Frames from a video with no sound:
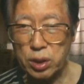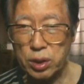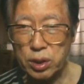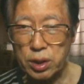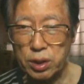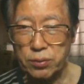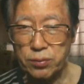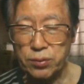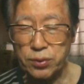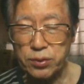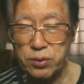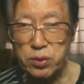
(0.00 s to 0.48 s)

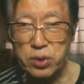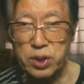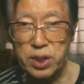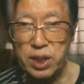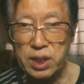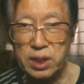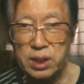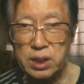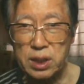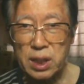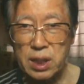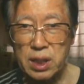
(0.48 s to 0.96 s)
if you
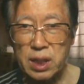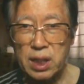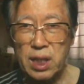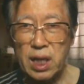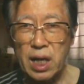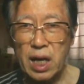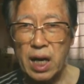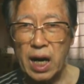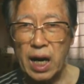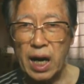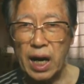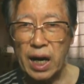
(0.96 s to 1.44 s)
can
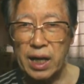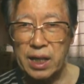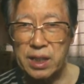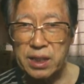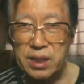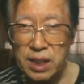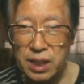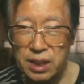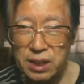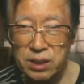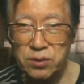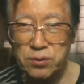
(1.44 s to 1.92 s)

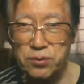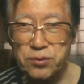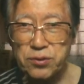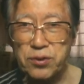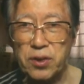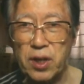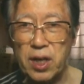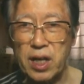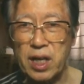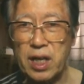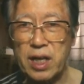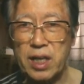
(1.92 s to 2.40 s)

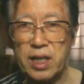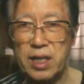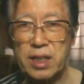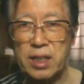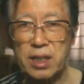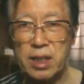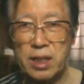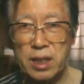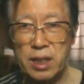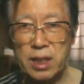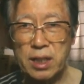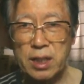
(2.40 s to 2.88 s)
identify
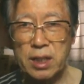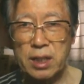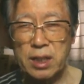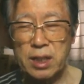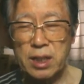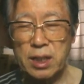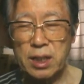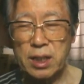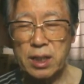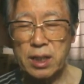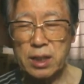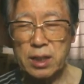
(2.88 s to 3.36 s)

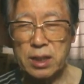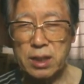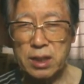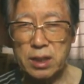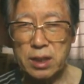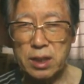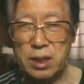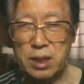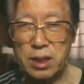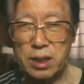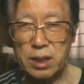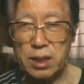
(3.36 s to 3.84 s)

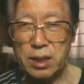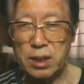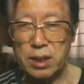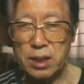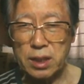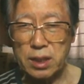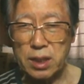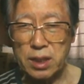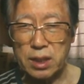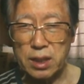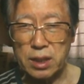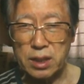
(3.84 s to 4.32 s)

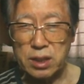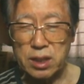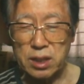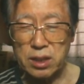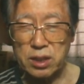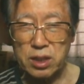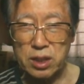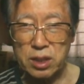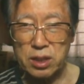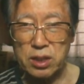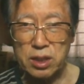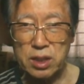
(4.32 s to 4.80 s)

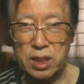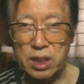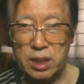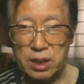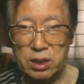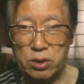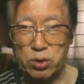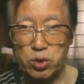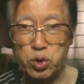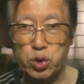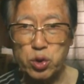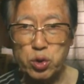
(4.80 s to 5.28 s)
this is
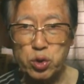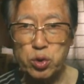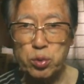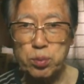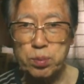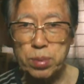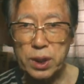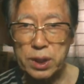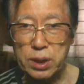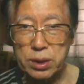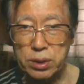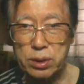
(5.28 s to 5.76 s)
the true
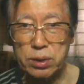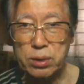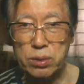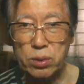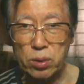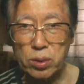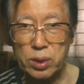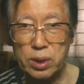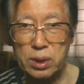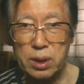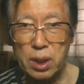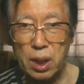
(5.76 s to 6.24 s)
person
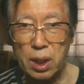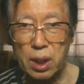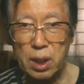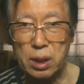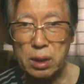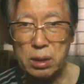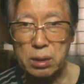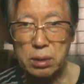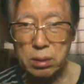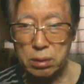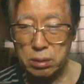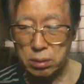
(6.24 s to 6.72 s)
or
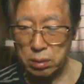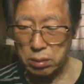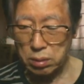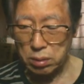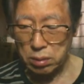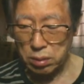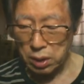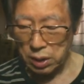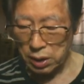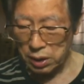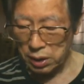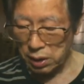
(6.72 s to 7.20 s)
not.
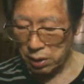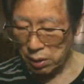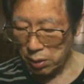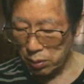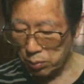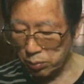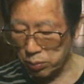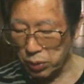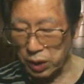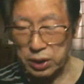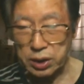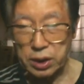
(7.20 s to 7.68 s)

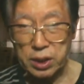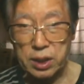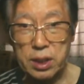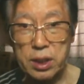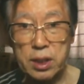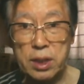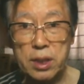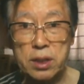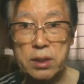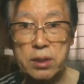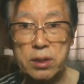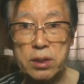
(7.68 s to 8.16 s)
But
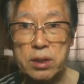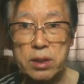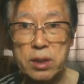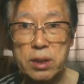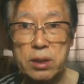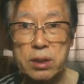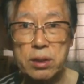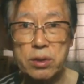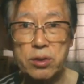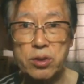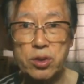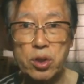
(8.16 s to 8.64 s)
he
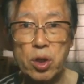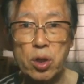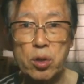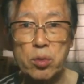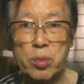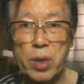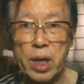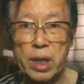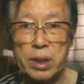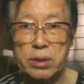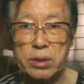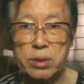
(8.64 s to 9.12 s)
insisted so
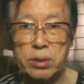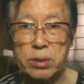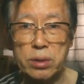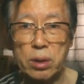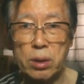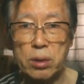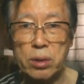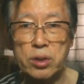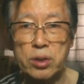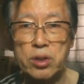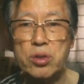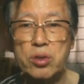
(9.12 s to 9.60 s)
much,
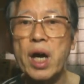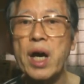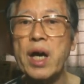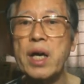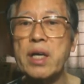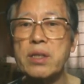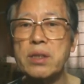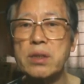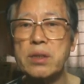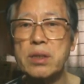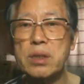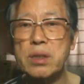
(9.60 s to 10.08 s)
so you
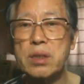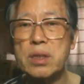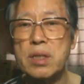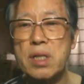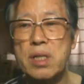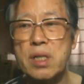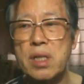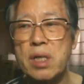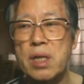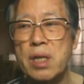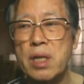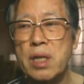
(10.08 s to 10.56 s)
ask
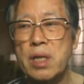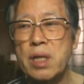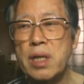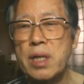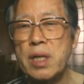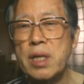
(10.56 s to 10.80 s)
the,